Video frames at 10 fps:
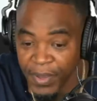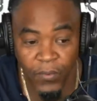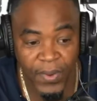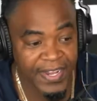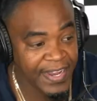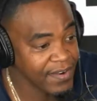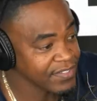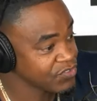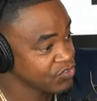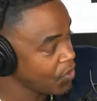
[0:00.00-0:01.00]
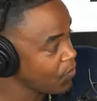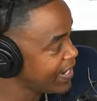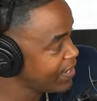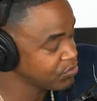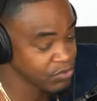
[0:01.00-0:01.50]
But when there's
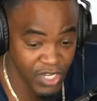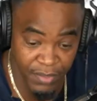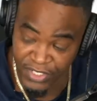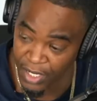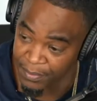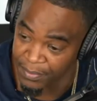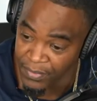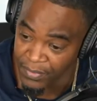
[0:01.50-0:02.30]
someone else who comes up